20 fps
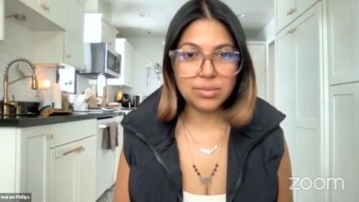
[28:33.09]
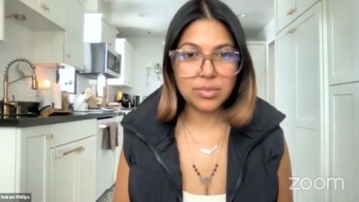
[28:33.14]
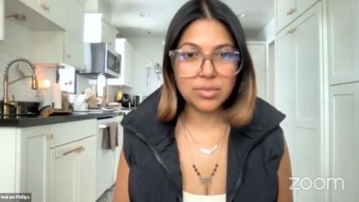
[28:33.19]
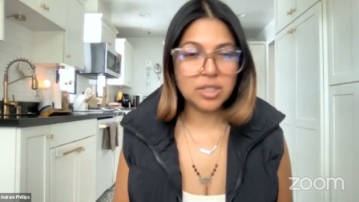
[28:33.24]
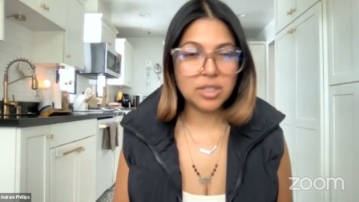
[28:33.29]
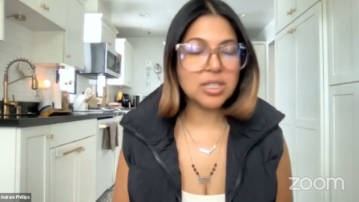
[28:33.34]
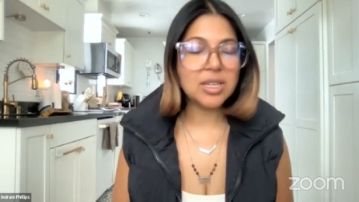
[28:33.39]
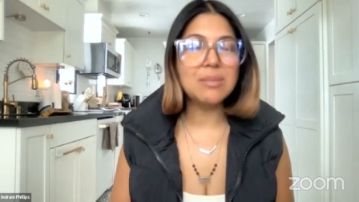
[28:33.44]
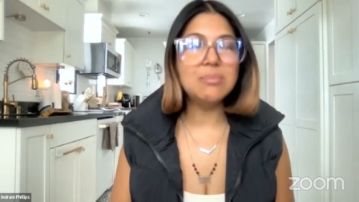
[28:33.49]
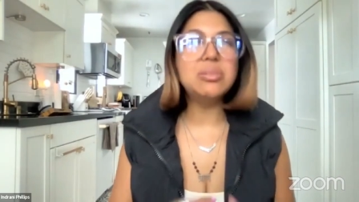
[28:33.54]

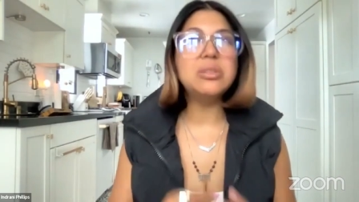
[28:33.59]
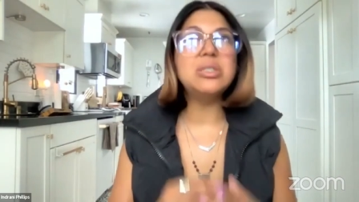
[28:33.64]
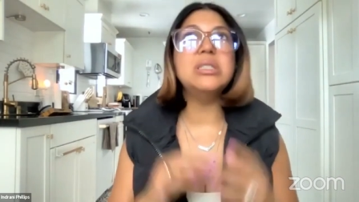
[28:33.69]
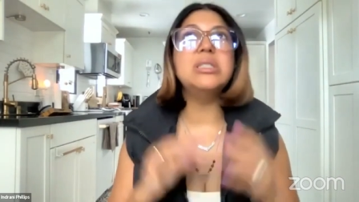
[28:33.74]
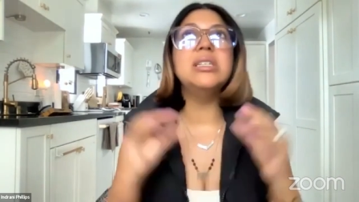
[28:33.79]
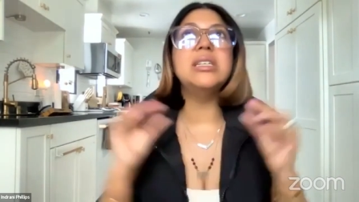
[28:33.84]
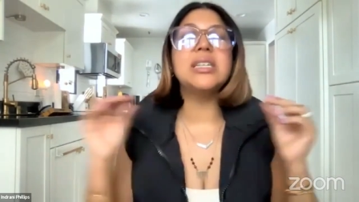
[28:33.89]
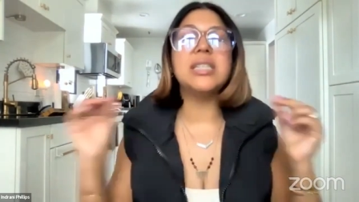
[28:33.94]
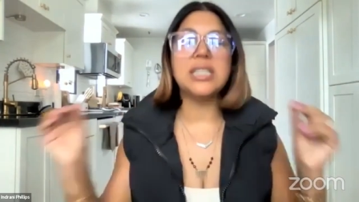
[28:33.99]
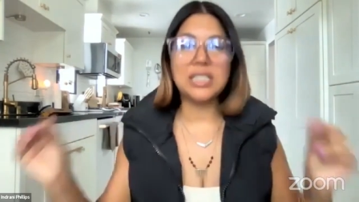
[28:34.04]
That's a
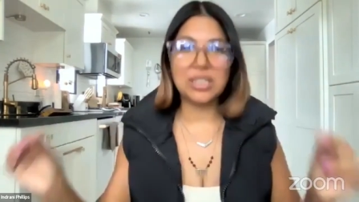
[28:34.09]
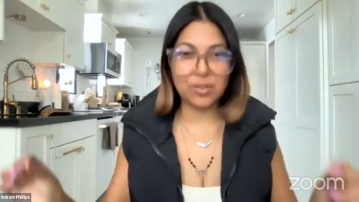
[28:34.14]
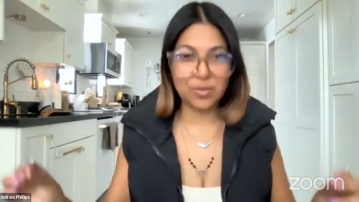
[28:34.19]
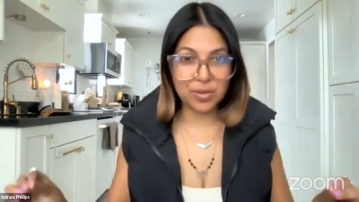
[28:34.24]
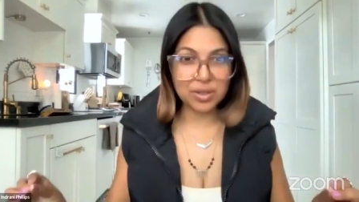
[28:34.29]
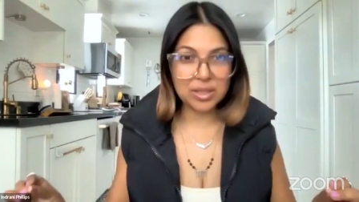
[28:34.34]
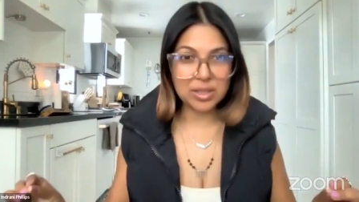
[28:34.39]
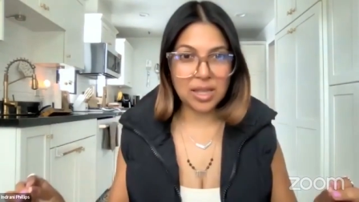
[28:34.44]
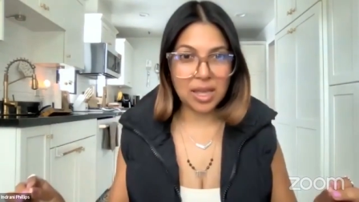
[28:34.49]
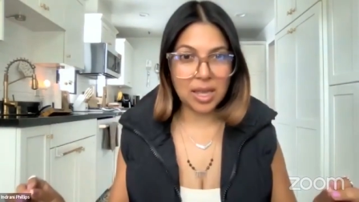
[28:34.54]
completely
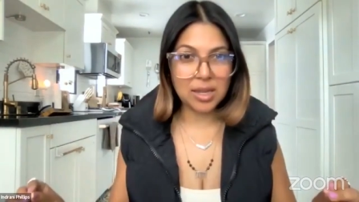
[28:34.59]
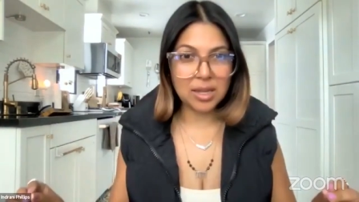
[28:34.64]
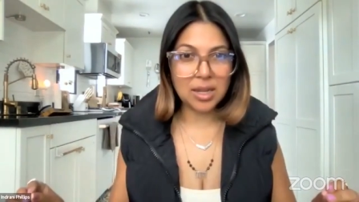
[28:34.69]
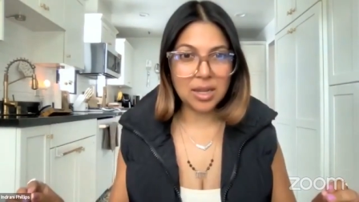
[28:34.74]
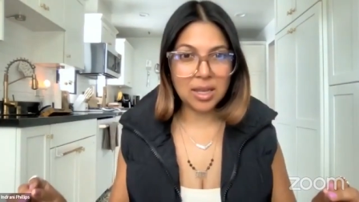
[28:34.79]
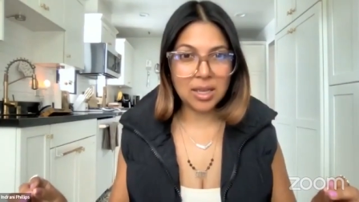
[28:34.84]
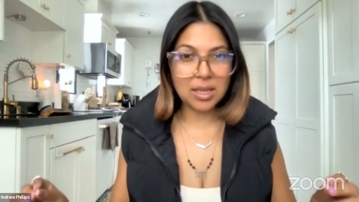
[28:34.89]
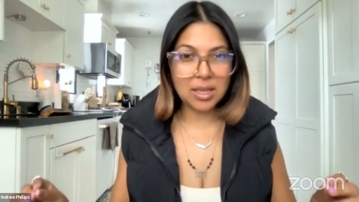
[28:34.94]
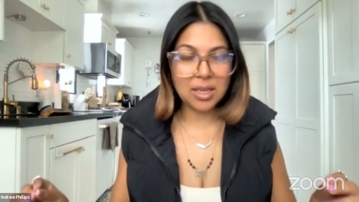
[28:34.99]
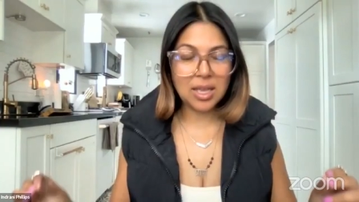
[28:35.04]
different
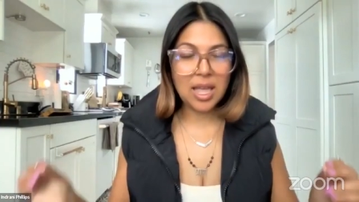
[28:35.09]
thing.